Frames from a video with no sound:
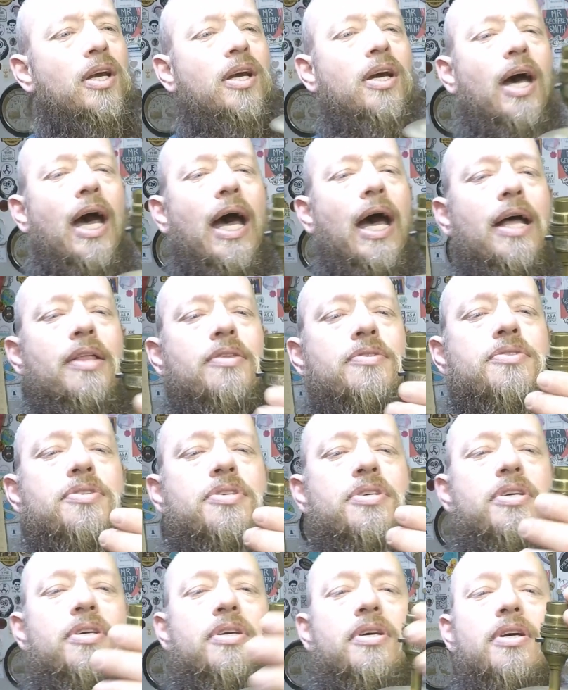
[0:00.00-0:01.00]

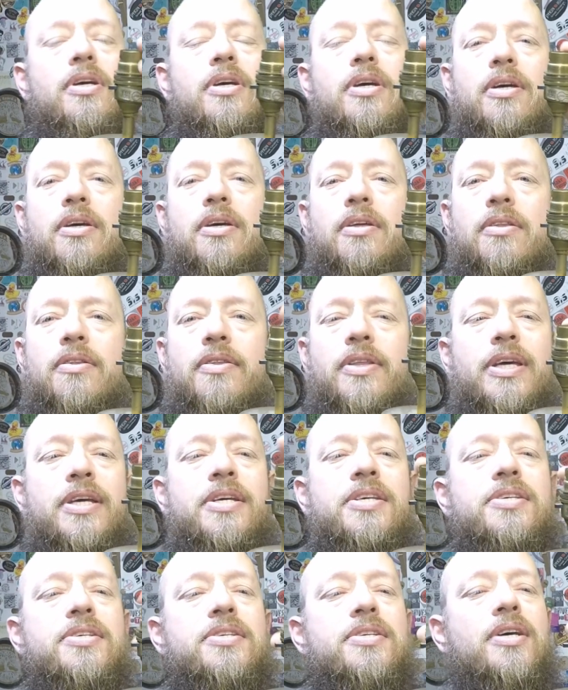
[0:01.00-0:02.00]
and
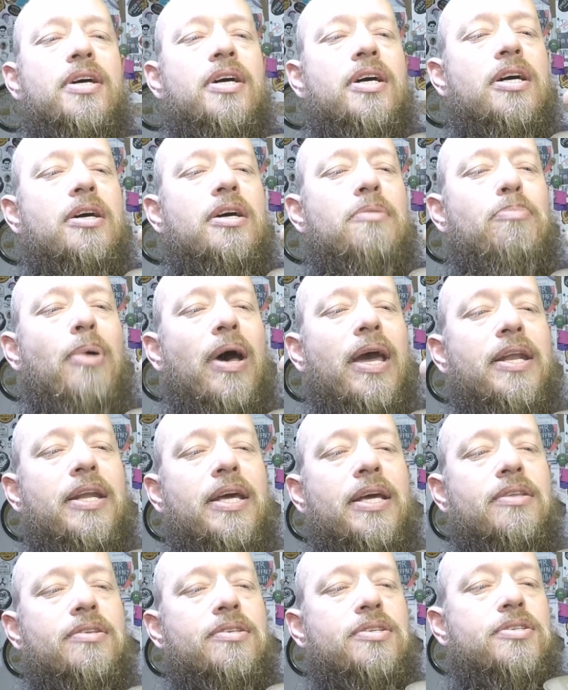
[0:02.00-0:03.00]
this
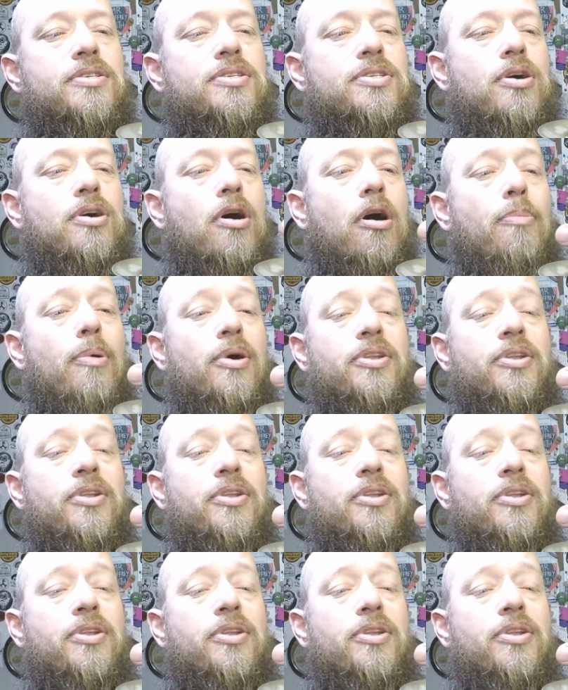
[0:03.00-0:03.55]
bayonet top.